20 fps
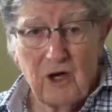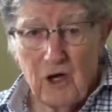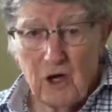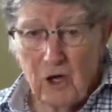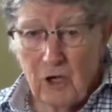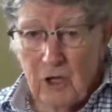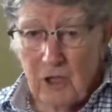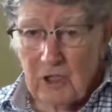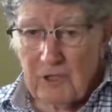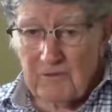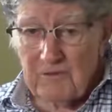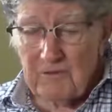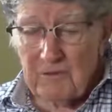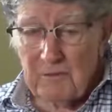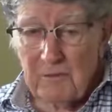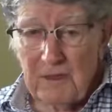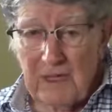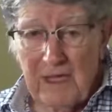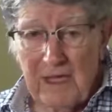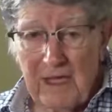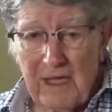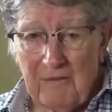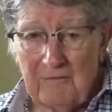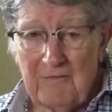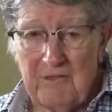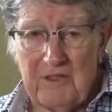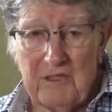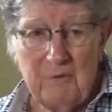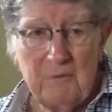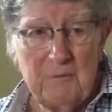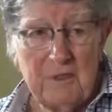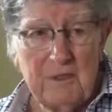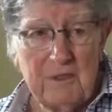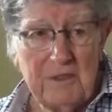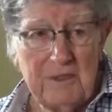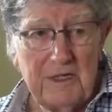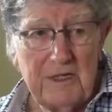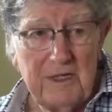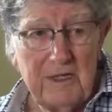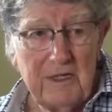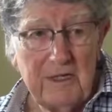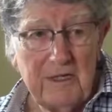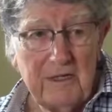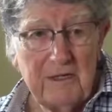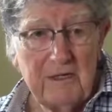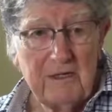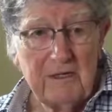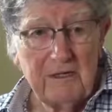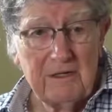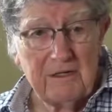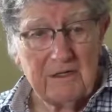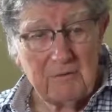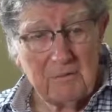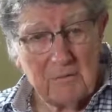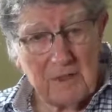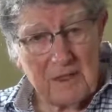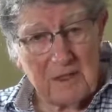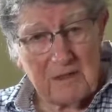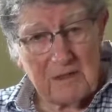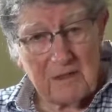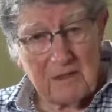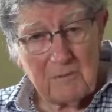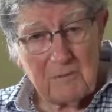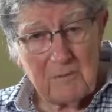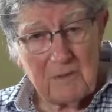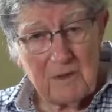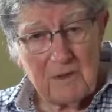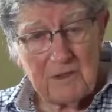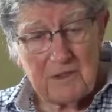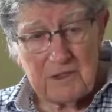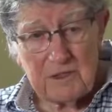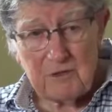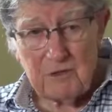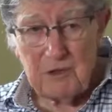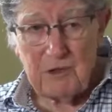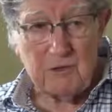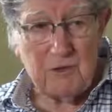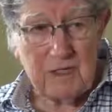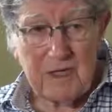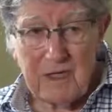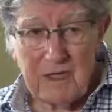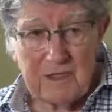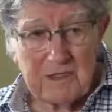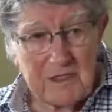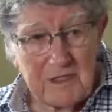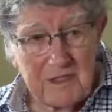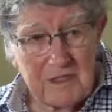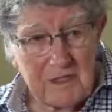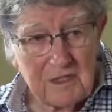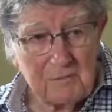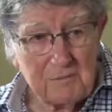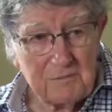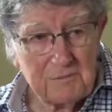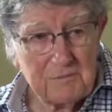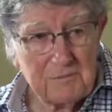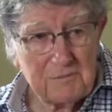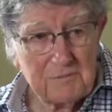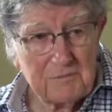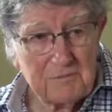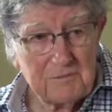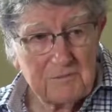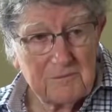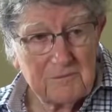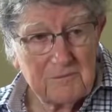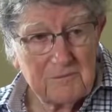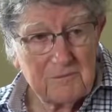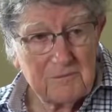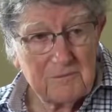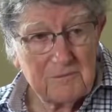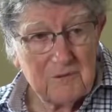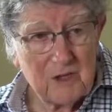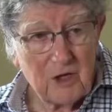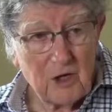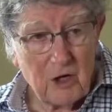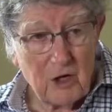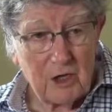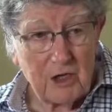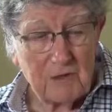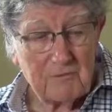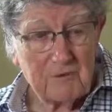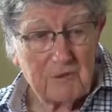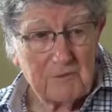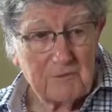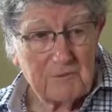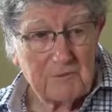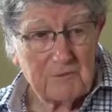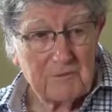All of them have the ability to make them so you can't see them. All of them.